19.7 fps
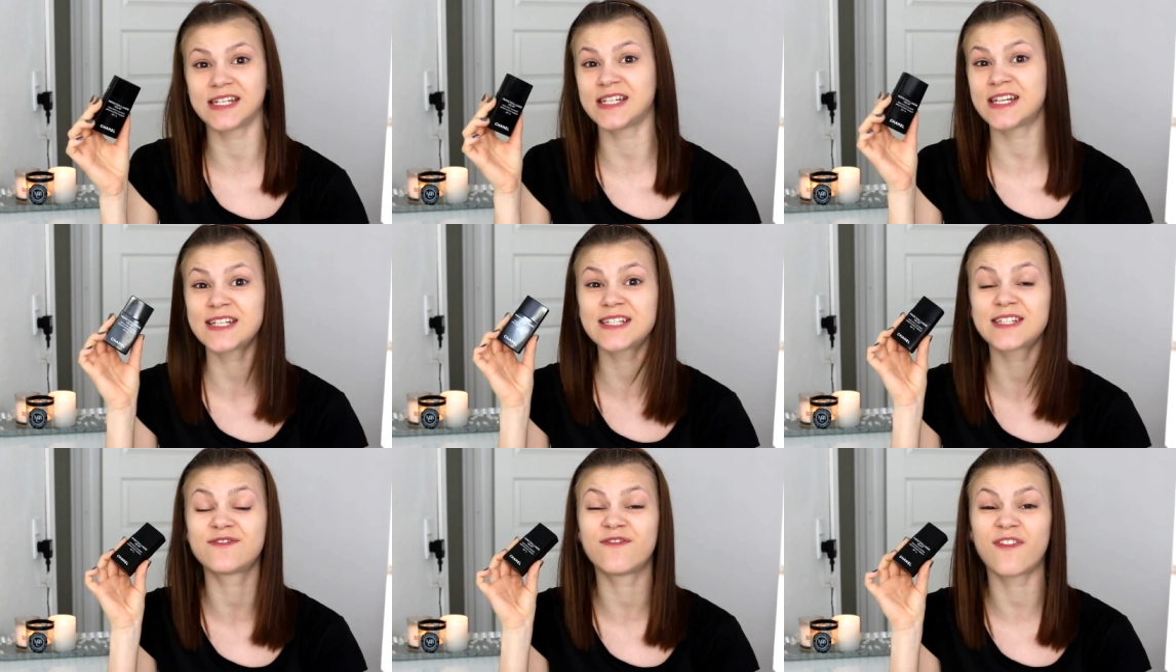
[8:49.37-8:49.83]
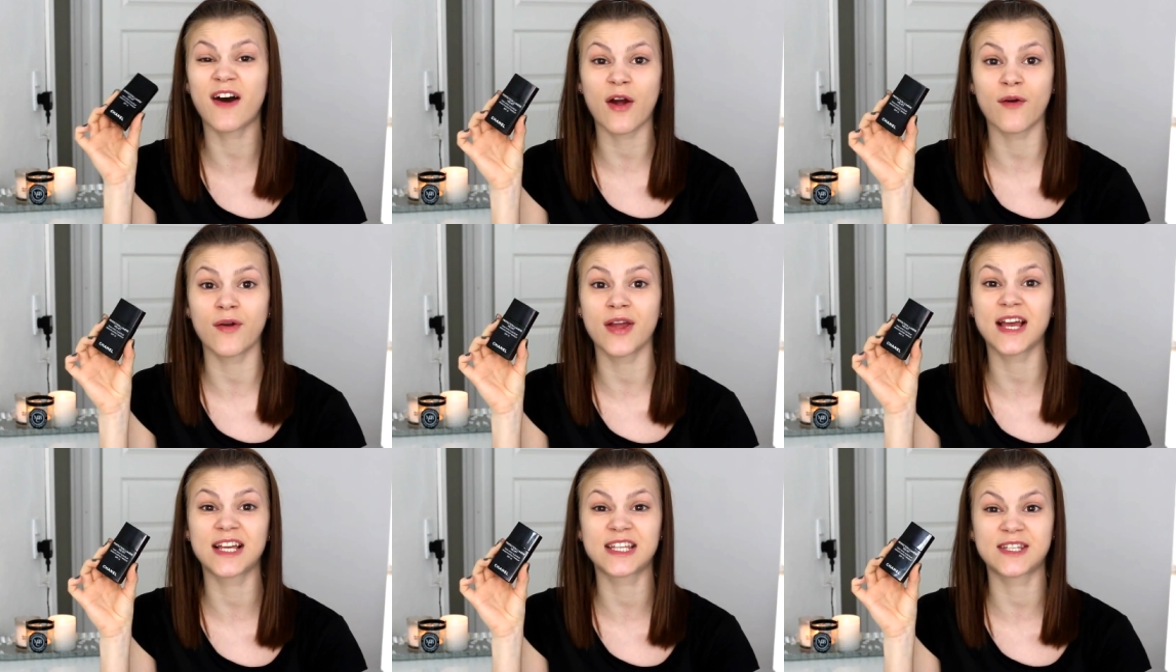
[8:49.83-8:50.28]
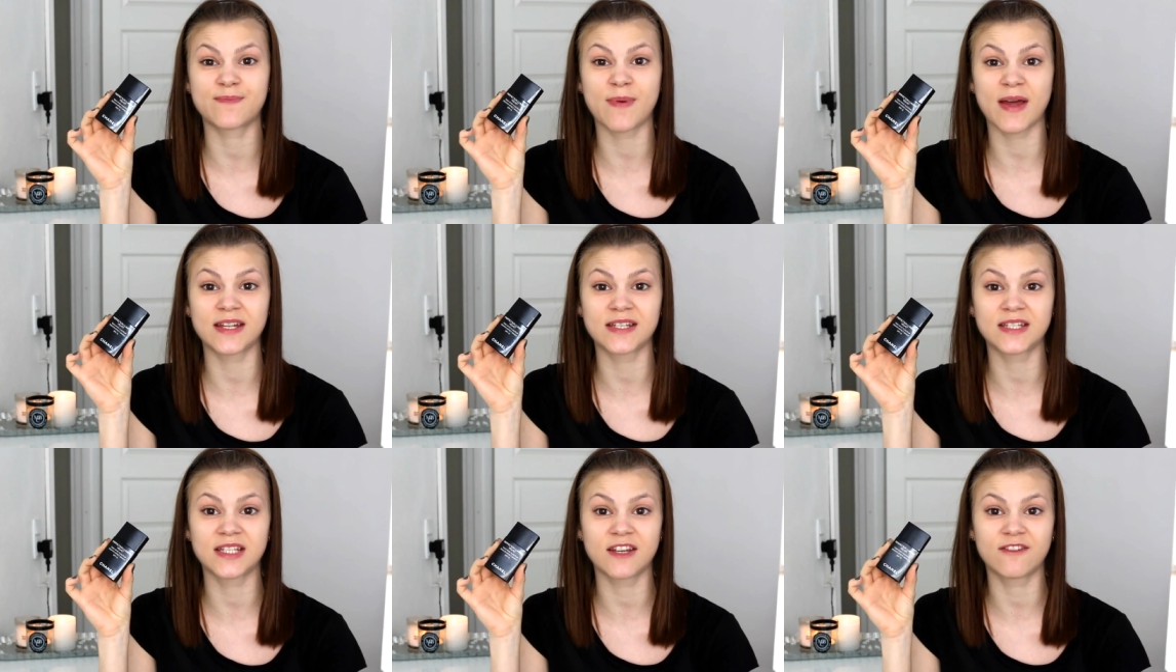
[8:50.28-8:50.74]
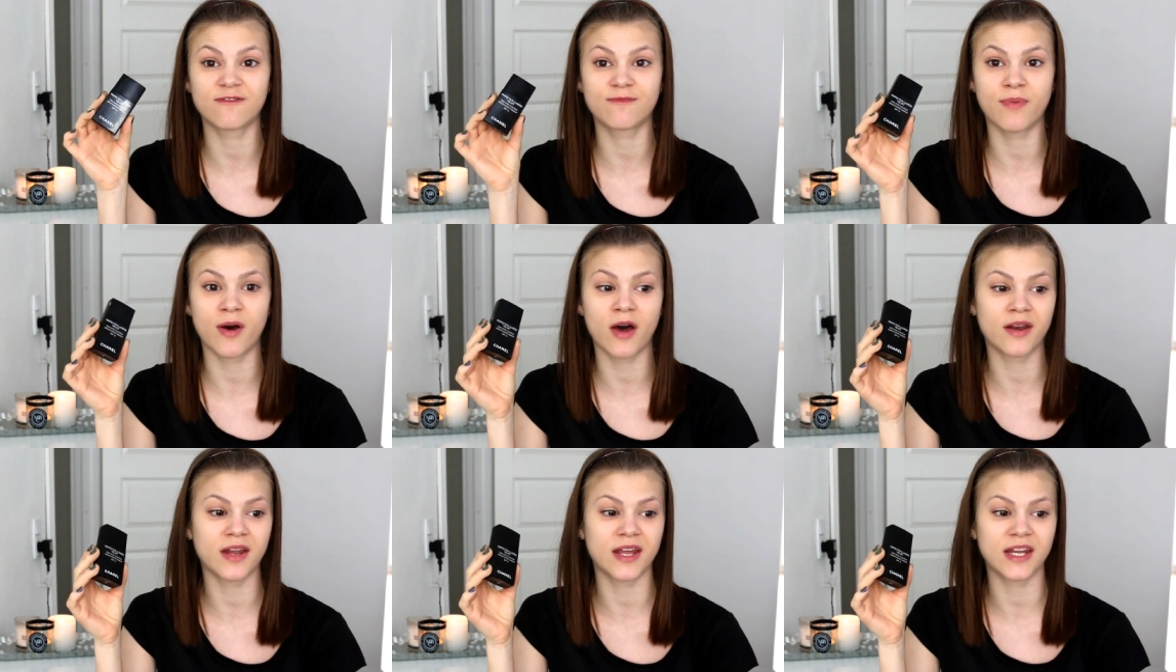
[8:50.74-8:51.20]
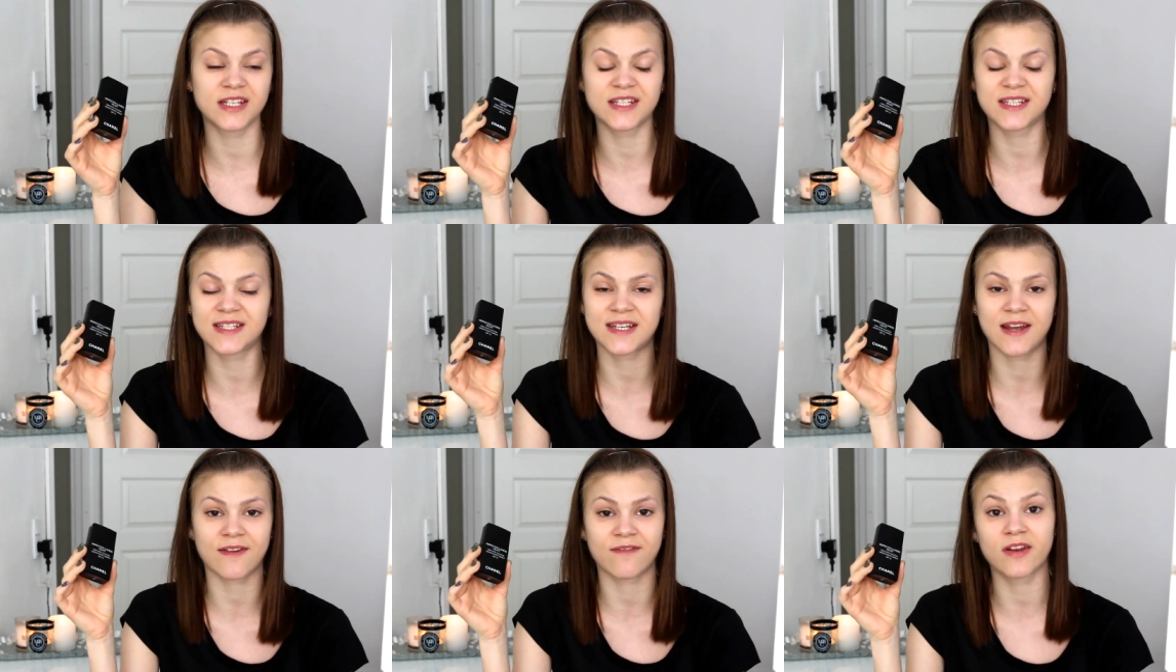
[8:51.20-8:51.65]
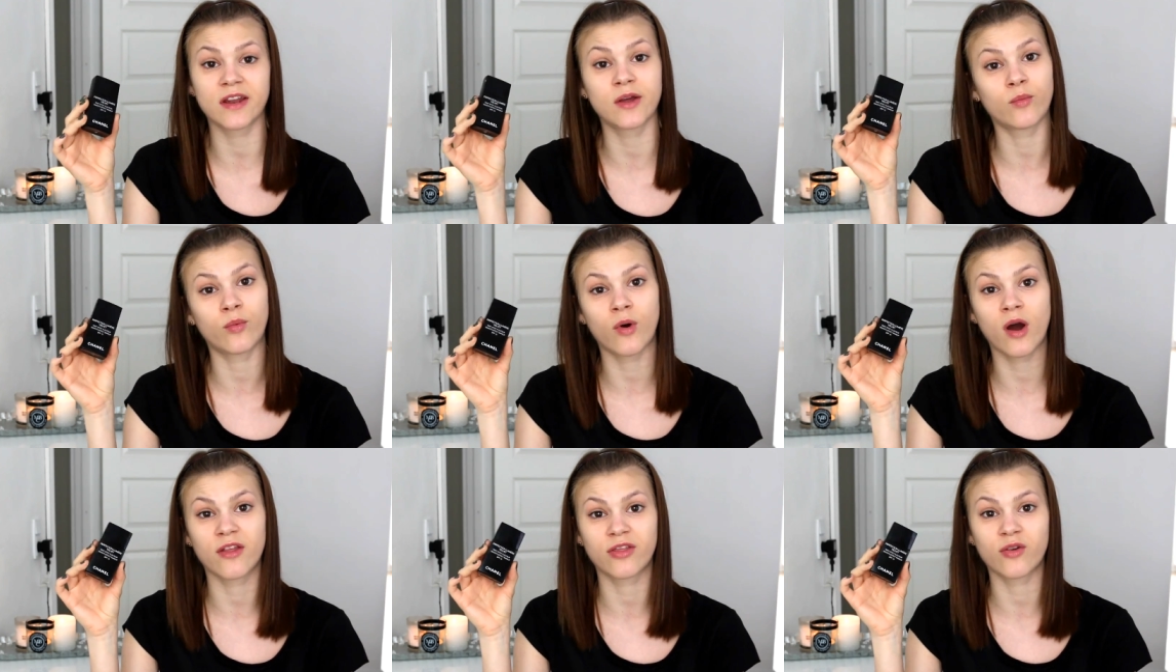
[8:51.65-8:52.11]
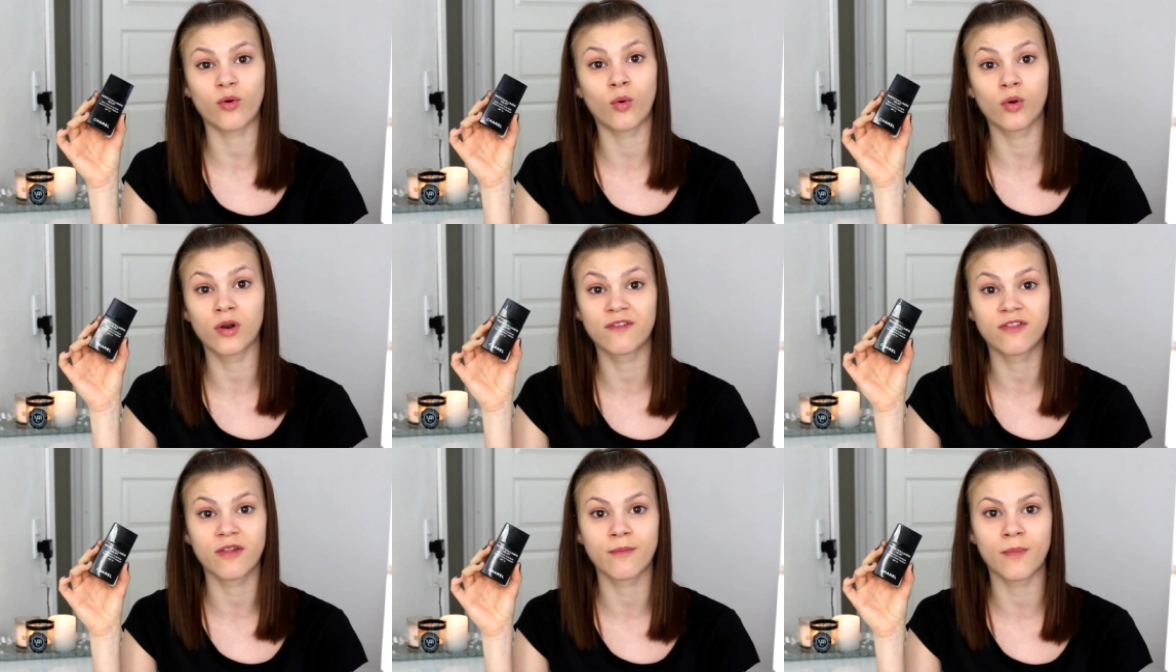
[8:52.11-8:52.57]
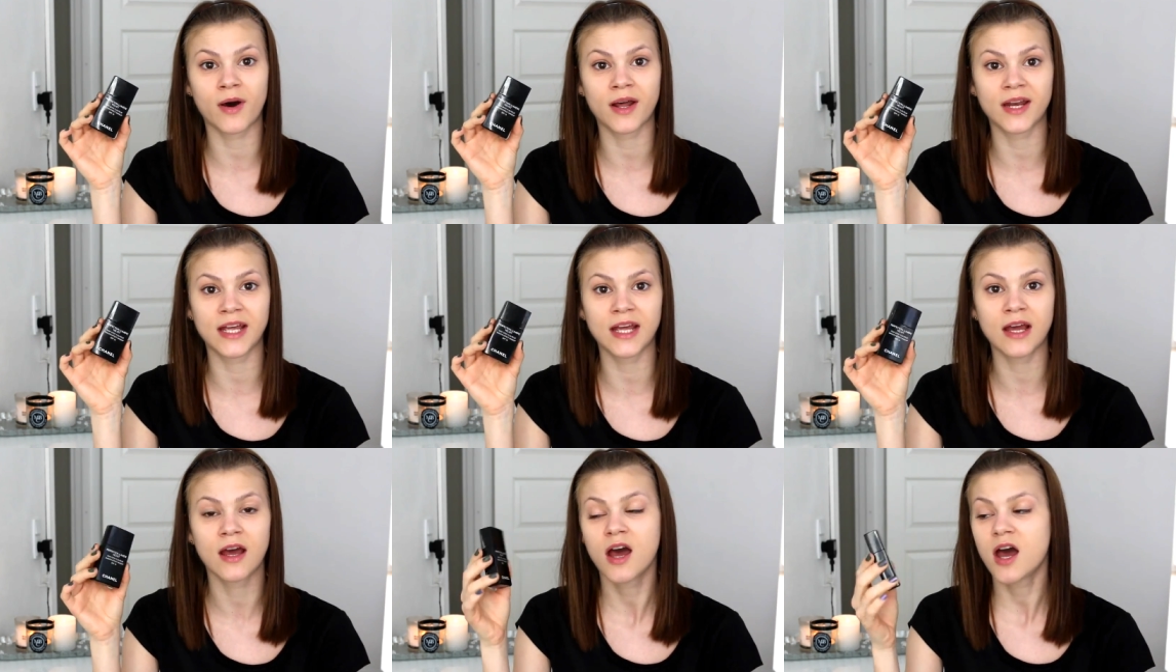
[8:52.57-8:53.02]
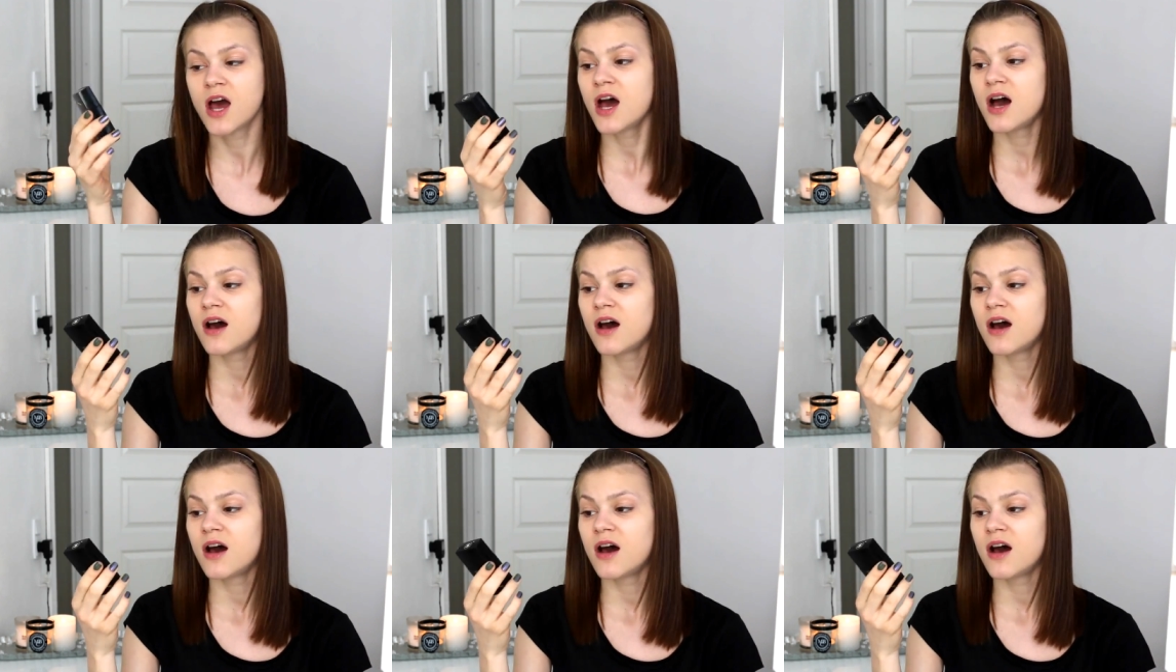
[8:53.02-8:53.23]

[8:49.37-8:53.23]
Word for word: It is very expensive, but it is definitely worth all of the money.